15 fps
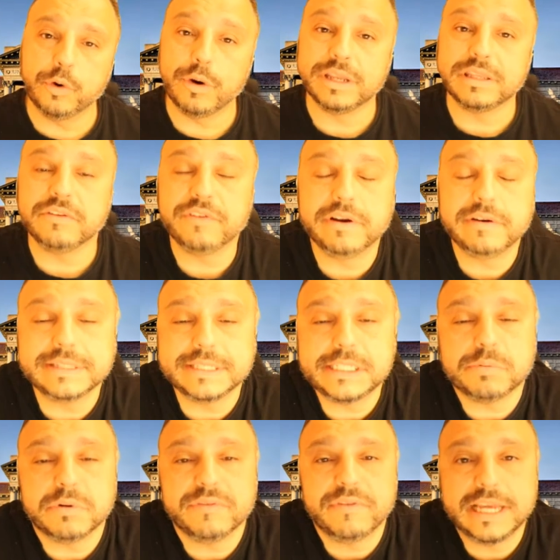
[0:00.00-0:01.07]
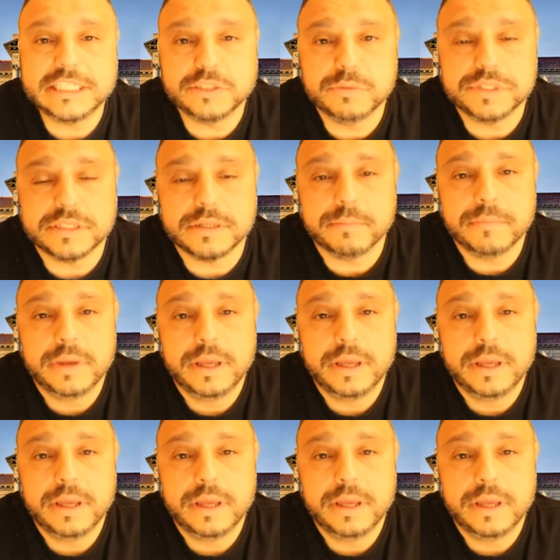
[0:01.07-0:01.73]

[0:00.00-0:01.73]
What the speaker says: or at the very least provide you with some